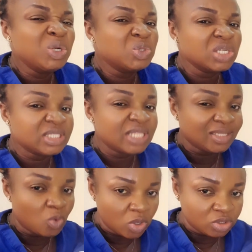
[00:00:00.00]
will just take
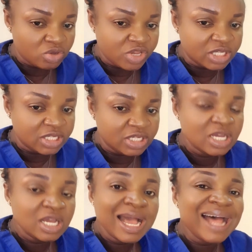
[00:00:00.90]
the one you
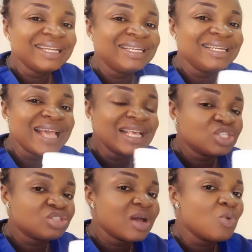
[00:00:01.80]
need, and the
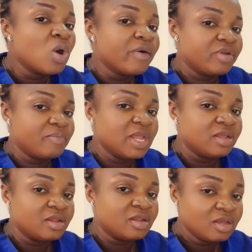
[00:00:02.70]
extra one
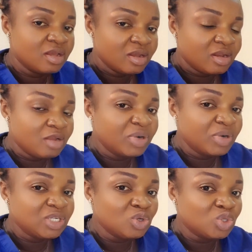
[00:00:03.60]
remaining, the
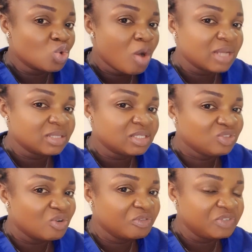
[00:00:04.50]
body, it will come out in
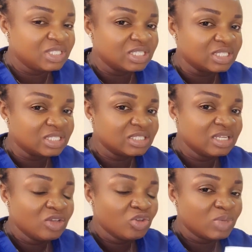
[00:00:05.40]
your physics.
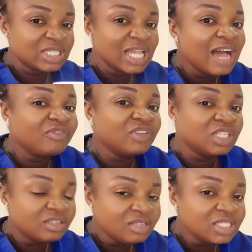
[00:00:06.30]
You may start having
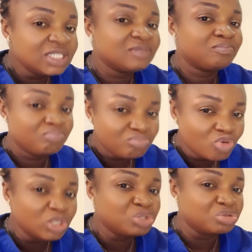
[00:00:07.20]
increase
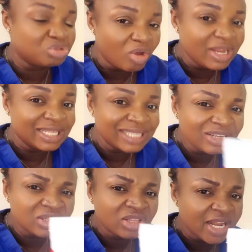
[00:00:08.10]
going to toilet, and
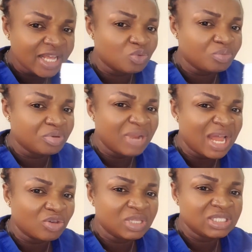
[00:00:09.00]
your toilet will be
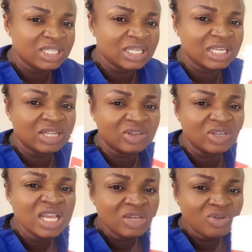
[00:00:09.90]
black. You'll be thinking,
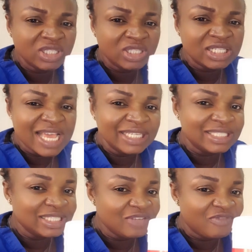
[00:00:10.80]
what did I
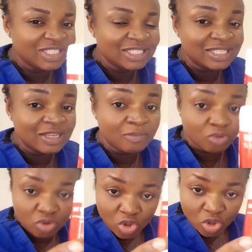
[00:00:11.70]
eat? Is it
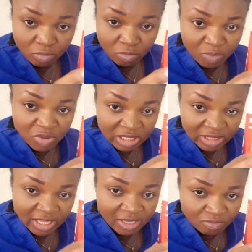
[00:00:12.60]
vegetable? Maybe you're
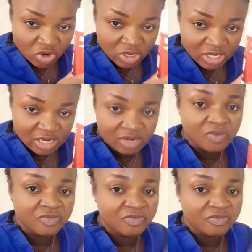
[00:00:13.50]
taking more than enough.